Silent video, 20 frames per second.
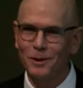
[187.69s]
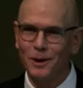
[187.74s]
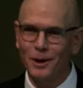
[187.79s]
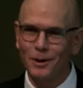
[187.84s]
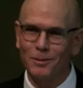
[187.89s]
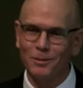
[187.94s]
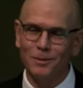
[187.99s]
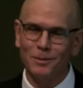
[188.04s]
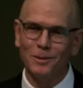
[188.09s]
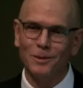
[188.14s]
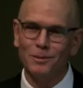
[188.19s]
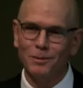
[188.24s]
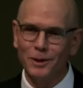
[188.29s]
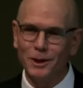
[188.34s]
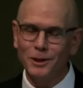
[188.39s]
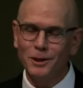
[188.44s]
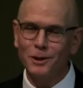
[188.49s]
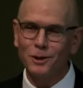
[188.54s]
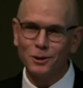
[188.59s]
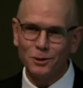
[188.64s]
um,
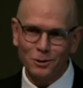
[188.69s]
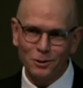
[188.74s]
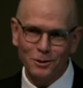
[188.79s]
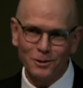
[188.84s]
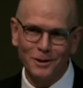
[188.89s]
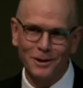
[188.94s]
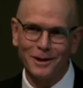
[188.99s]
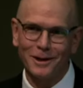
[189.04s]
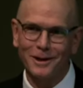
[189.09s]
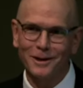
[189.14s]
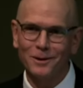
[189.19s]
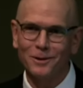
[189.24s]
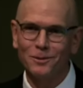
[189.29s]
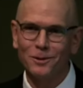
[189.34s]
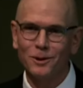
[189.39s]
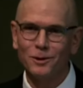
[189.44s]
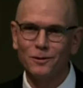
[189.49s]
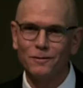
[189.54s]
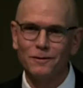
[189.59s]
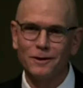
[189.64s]
meeting you uh,
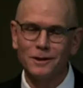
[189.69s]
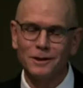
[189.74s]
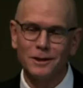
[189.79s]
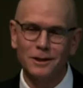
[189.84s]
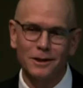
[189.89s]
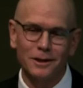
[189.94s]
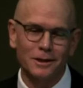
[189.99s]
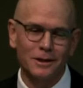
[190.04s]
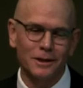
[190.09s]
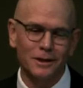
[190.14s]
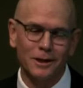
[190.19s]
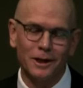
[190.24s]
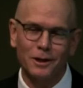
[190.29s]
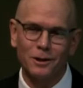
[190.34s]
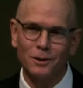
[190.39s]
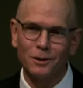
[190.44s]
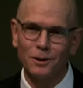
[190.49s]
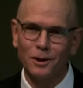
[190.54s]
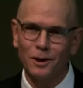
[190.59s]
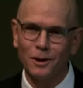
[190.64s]
when you visited, and
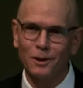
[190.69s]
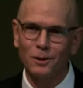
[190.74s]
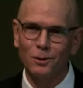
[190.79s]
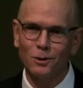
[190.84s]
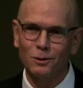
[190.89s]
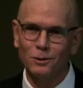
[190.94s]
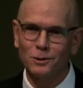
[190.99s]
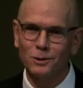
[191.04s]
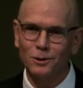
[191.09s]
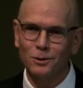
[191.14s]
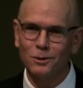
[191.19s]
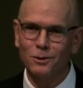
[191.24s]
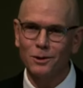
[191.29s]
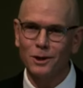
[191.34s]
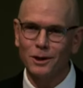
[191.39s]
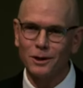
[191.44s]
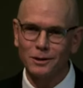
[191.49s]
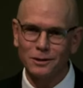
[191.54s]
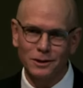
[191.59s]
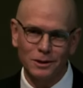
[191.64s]
then uh, also
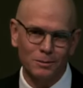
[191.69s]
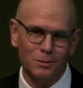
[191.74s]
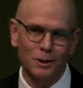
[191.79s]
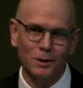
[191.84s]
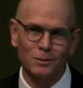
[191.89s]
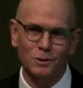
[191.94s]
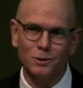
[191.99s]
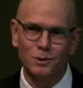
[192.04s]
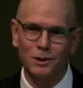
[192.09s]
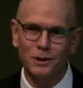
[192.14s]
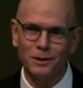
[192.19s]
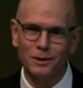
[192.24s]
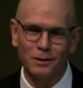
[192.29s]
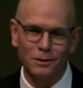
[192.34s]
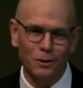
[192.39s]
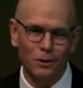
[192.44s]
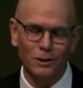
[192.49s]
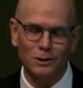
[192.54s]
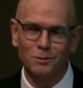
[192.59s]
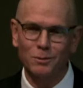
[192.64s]
uh, sometimes we
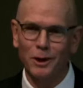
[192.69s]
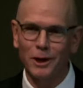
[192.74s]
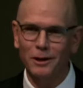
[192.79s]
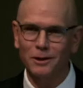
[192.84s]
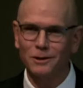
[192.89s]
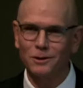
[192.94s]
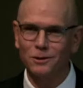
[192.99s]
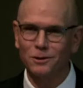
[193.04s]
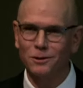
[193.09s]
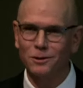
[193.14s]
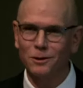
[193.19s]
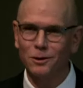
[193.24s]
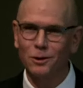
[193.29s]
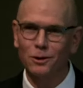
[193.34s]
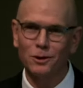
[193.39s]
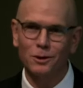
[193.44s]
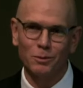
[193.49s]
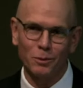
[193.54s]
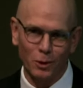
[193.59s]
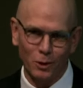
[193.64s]
cross paths on,
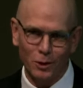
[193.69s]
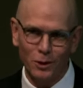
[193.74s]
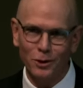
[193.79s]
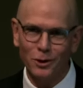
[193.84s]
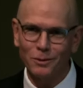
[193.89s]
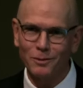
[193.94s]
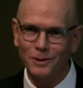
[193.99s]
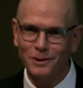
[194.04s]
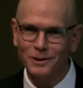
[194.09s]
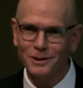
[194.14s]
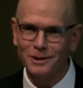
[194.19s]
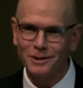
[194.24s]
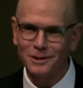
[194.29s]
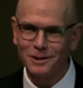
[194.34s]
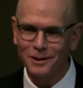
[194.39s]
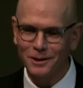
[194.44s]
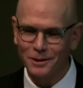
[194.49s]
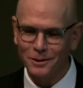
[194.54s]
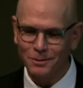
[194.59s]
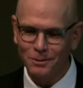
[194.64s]
on the procurements
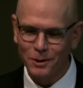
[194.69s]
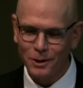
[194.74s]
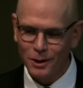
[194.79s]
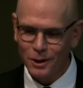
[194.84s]
uh,